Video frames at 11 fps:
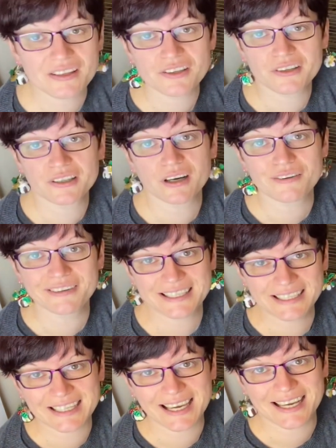you can offer in
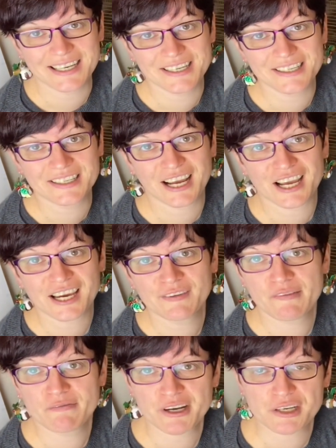the cage kind of
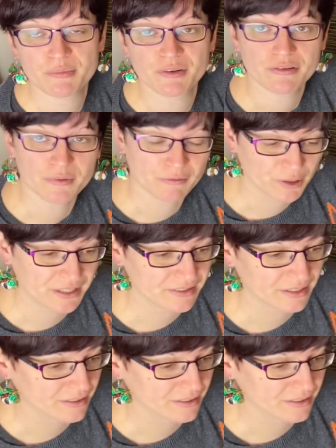enrichment from the running side of